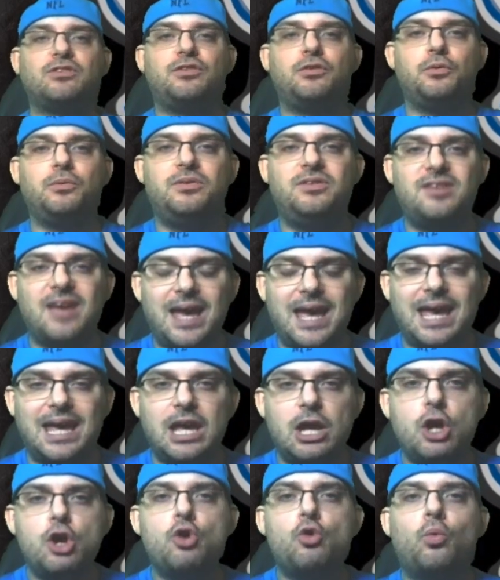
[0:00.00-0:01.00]

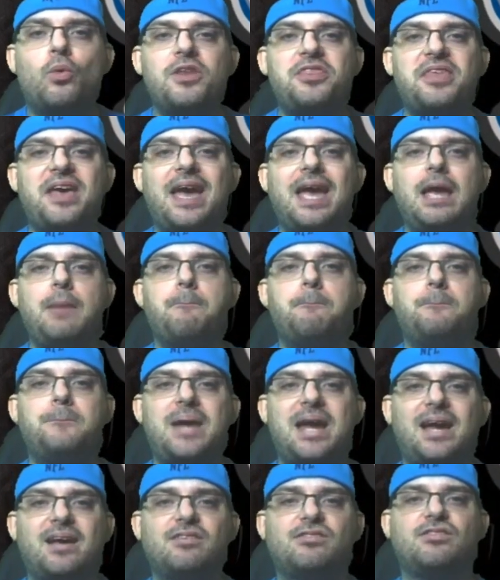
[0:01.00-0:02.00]
today with a
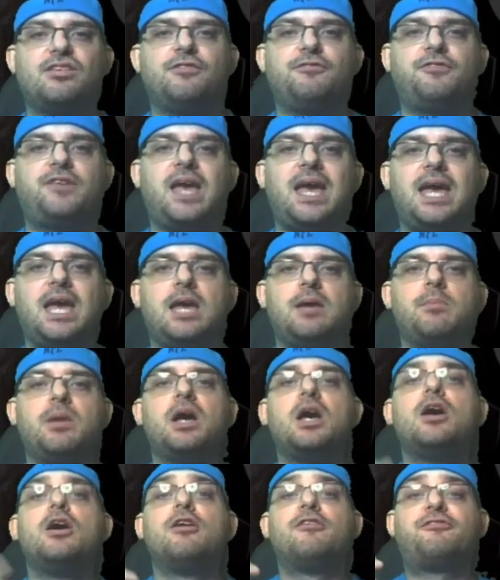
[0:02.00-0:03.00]
massive game
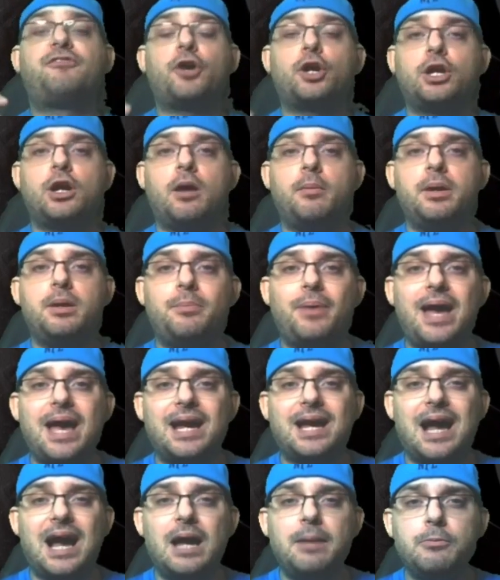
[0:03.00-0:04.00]
for coming
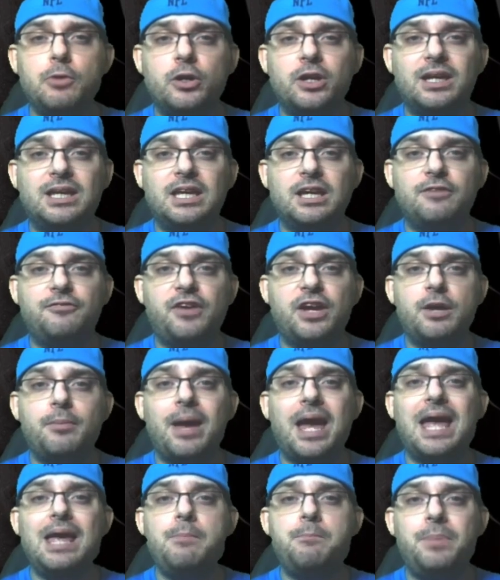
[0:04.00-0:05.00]
back. I'm going to give him
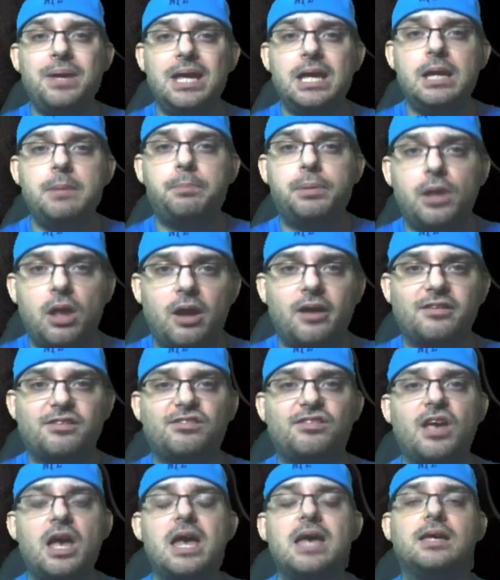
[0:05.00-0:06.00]
a B+.
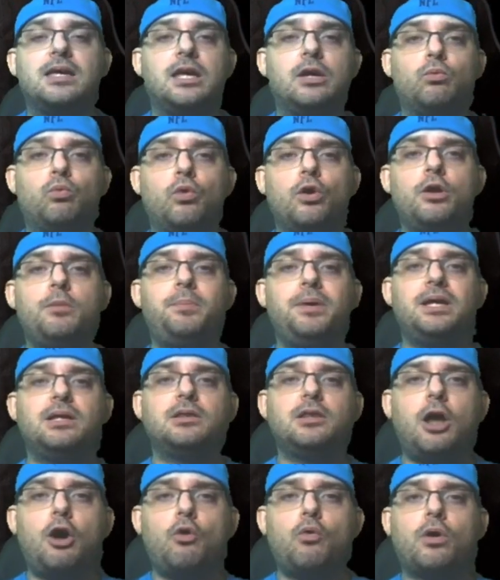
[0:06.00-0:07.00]
It would be
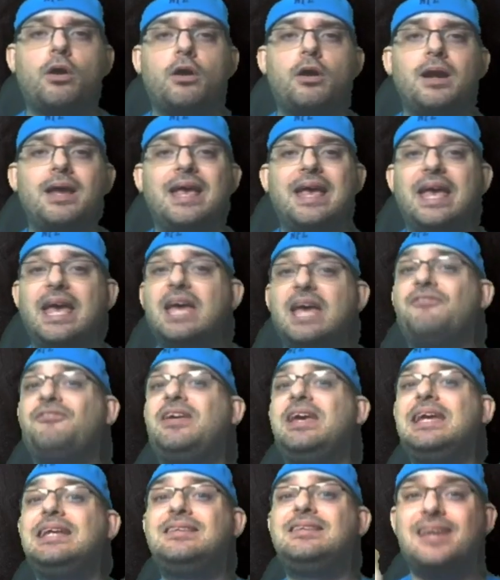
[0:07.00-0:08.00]
lower if
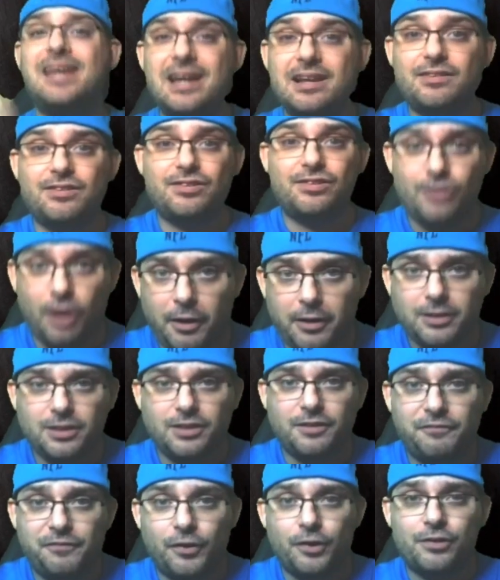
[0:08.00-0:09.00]
he didn't start
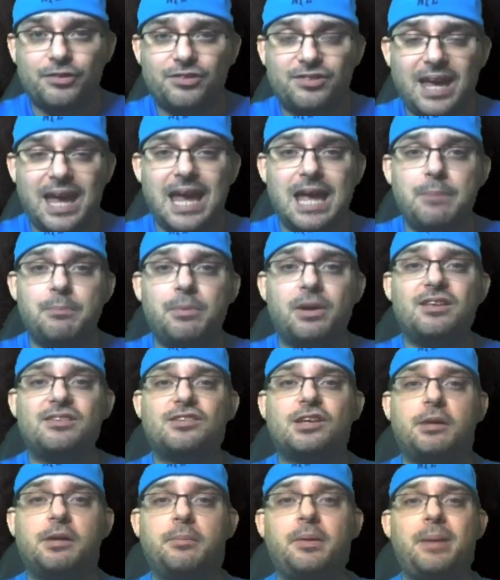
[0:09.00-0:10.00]
the first game, but he's
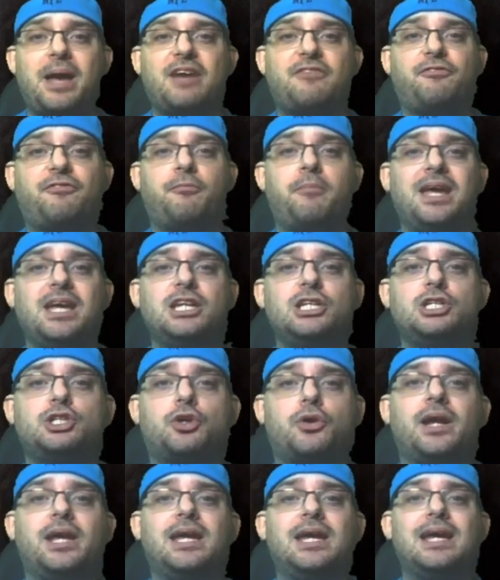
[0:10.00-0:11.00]
coming back from
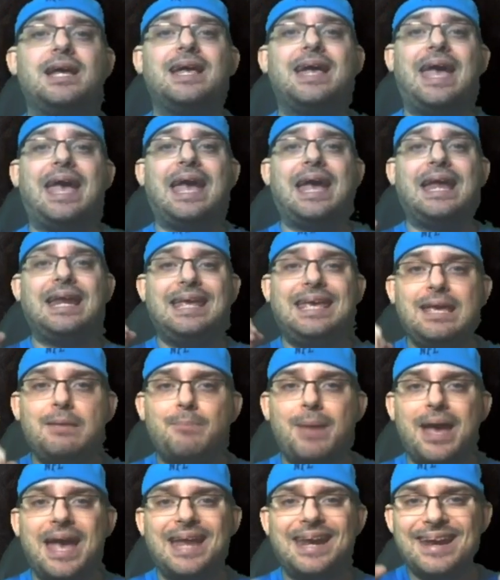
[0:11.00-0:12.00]
injury, and he
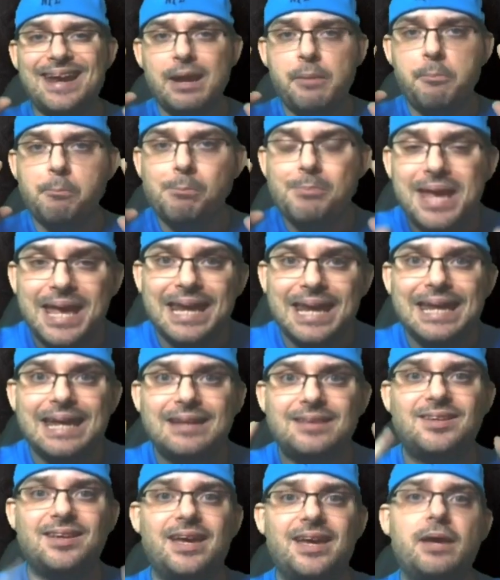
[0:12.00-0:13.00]
made an
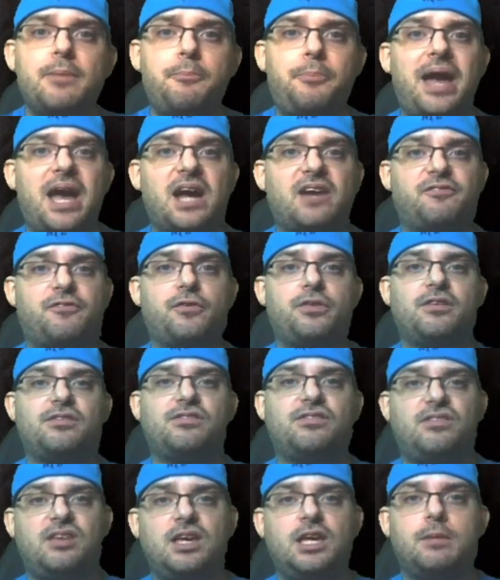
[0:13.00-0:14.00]
immediate impact for
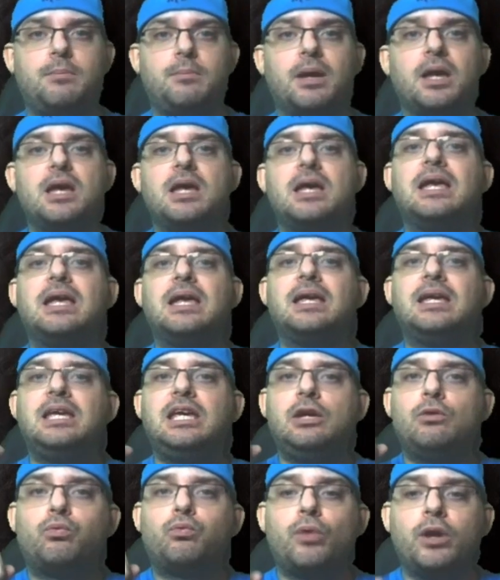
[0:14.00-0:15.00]
this team.
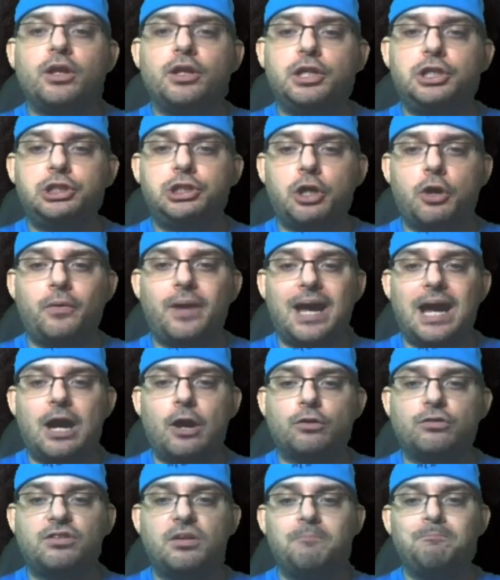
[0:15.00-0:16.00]
He really showed
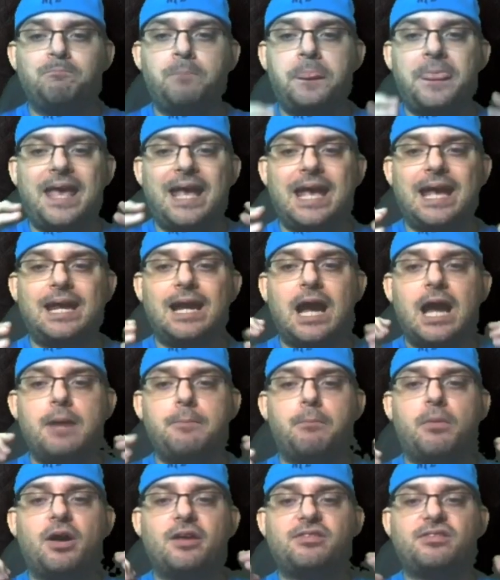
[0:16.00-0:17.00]
out, and I
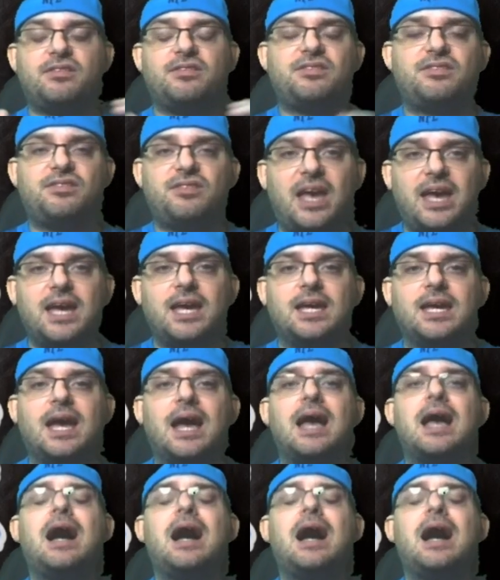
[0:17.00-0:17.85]
must say,